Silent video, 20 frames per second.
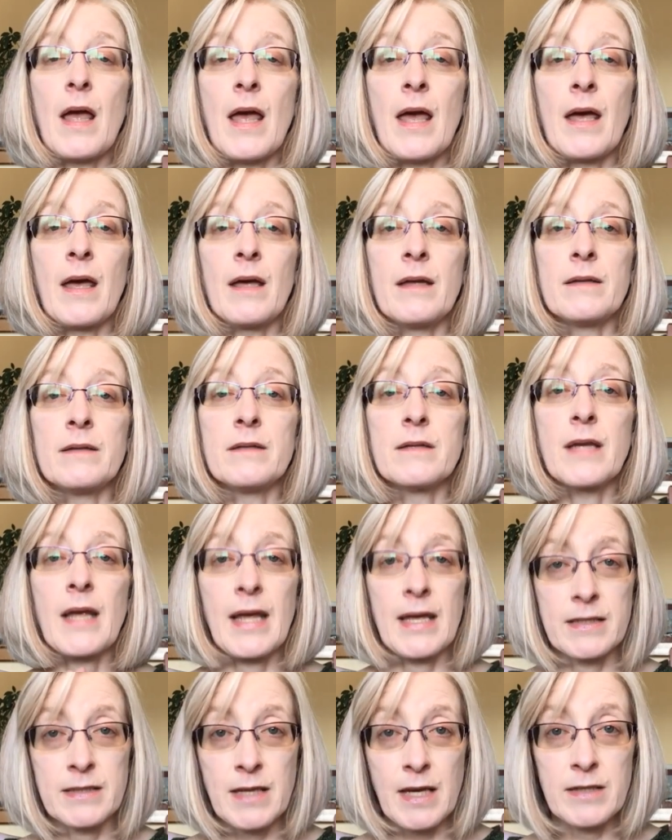and
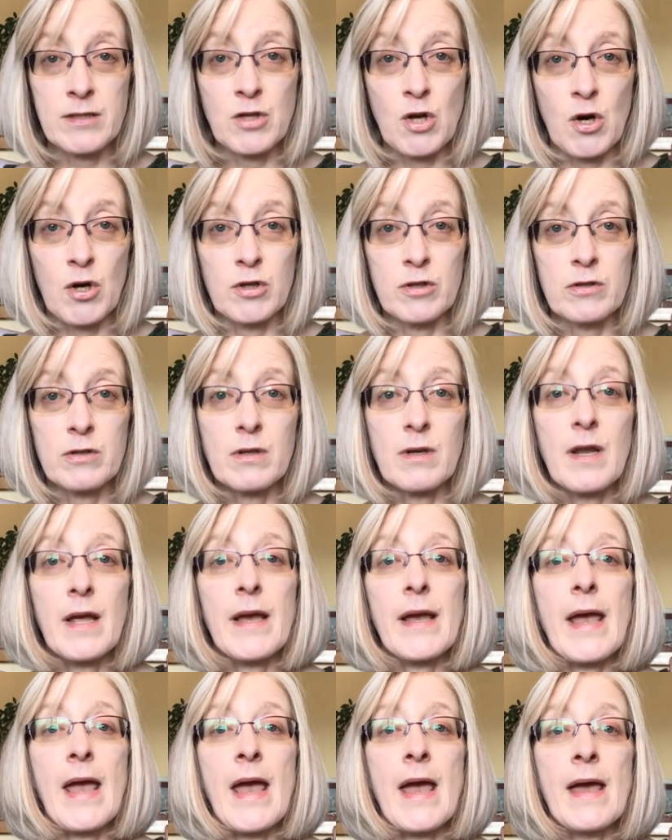hand-dyed yarn
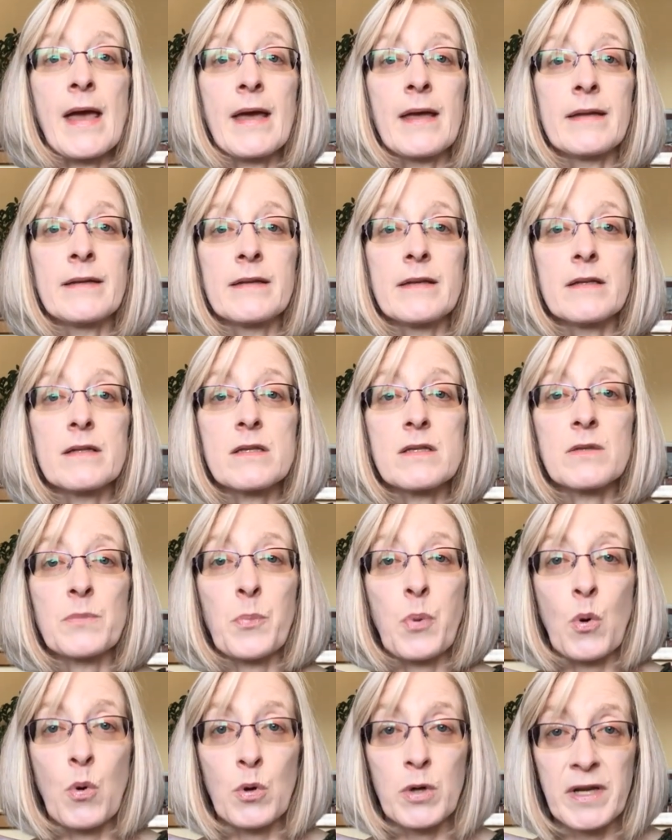and
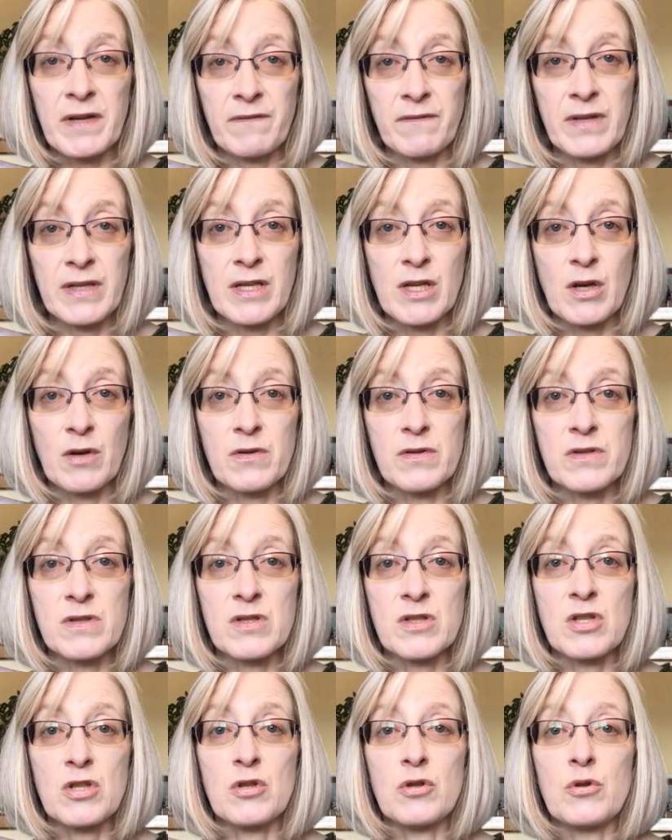supporting
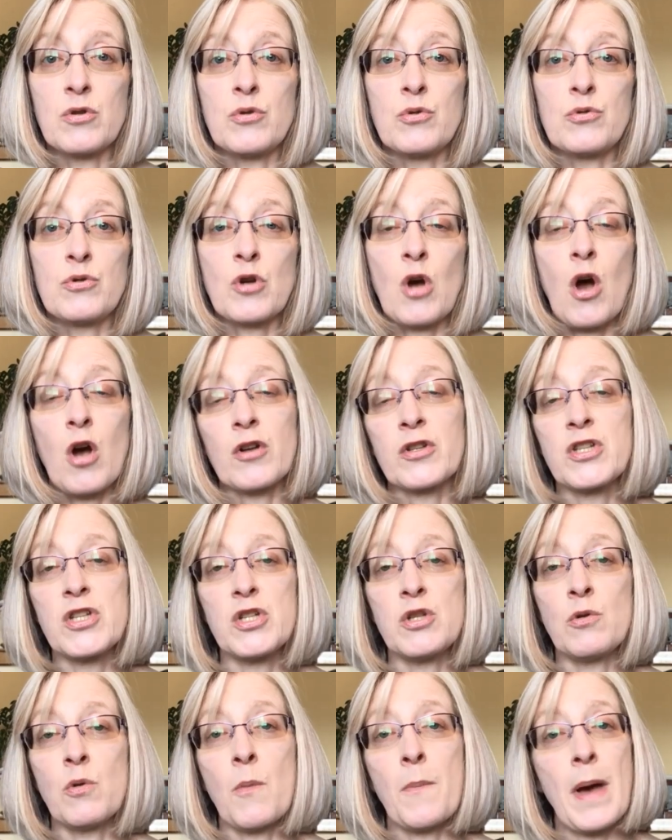videos to talk
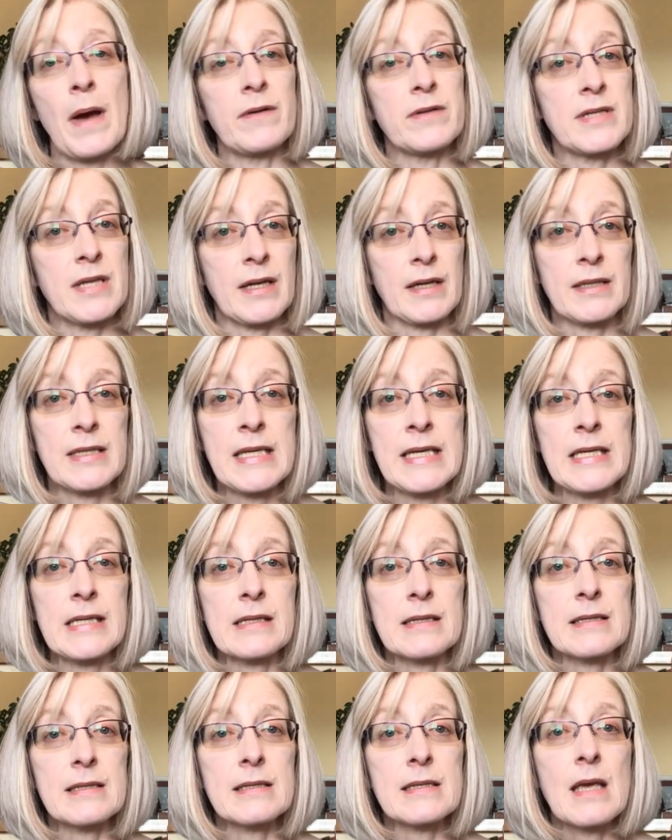to you about
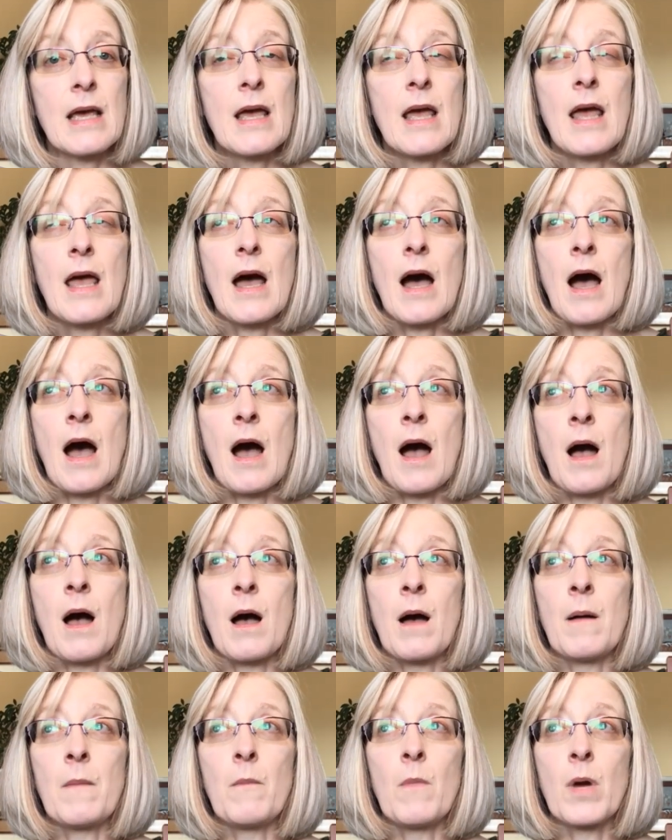techniques,
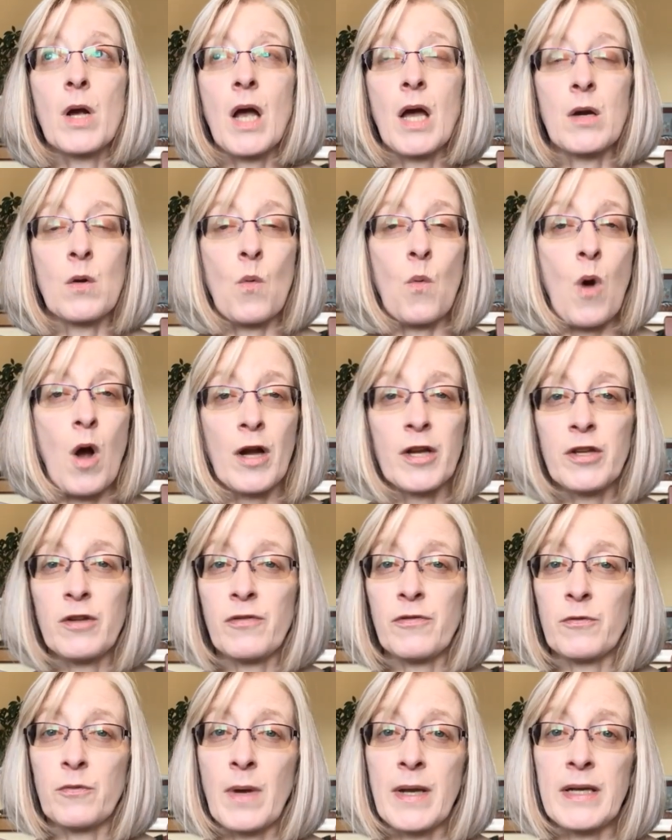kind of walk you
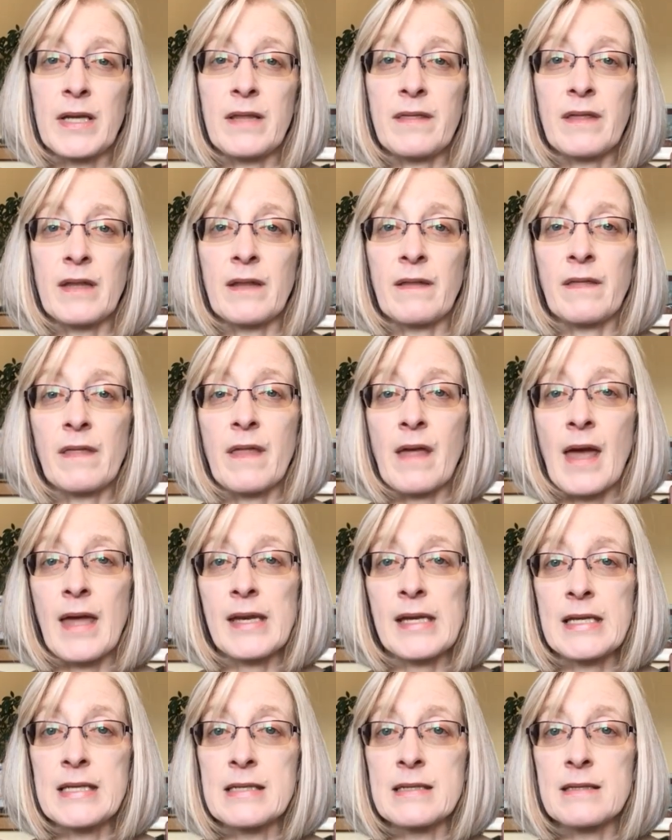through anything
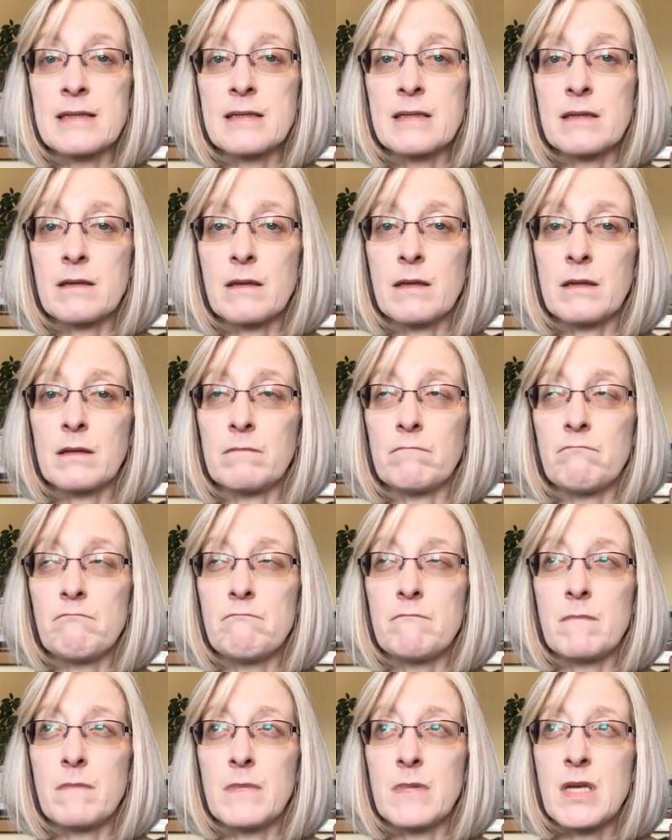that is
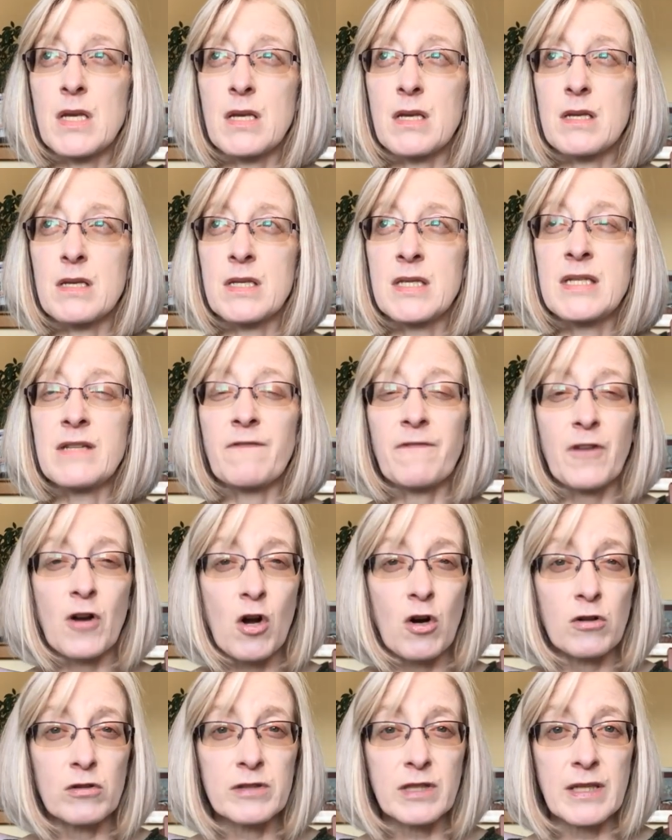
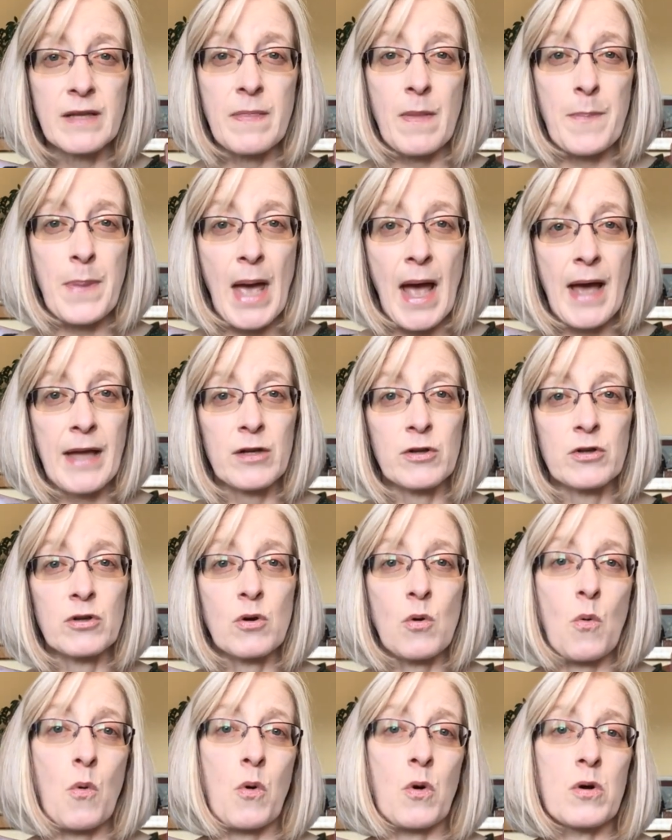difficult in the
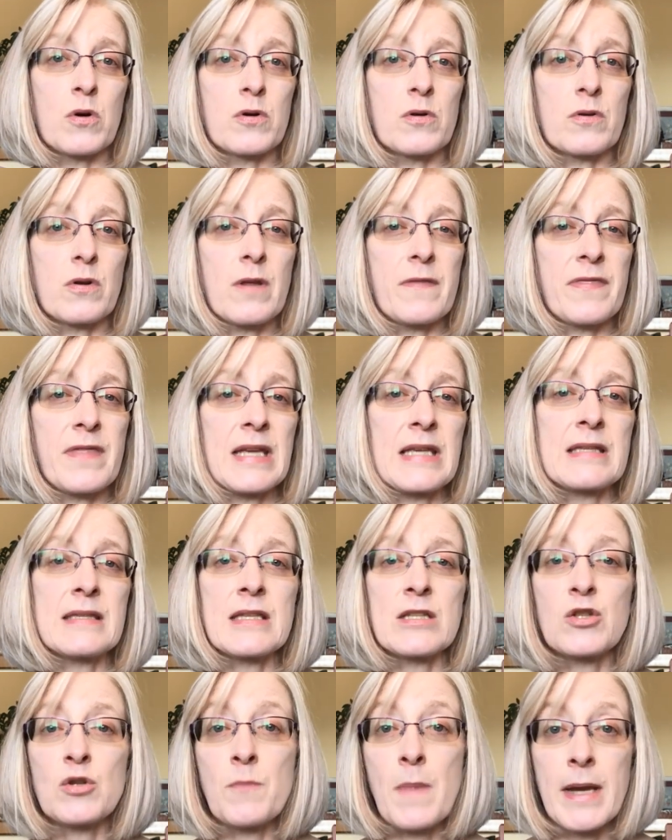pattern or things
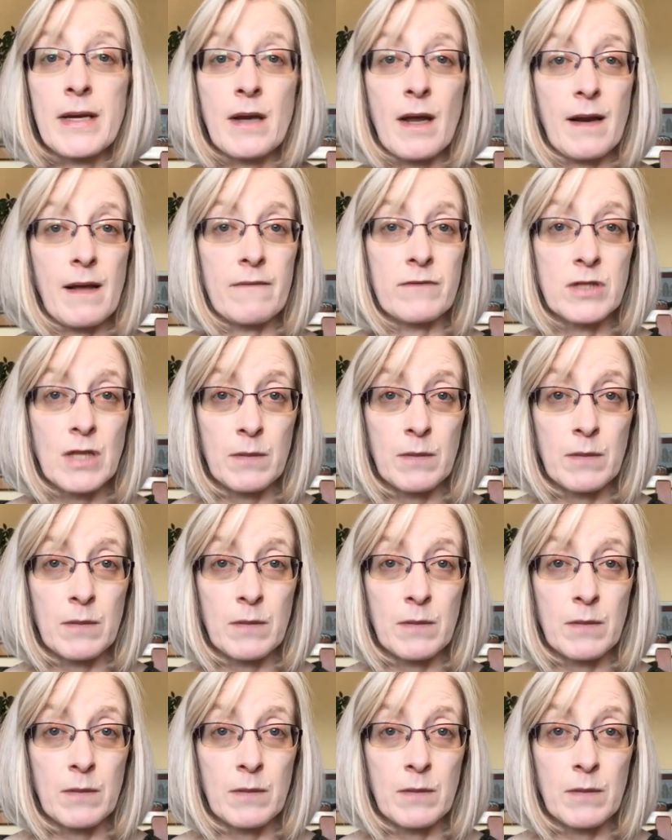that you may not have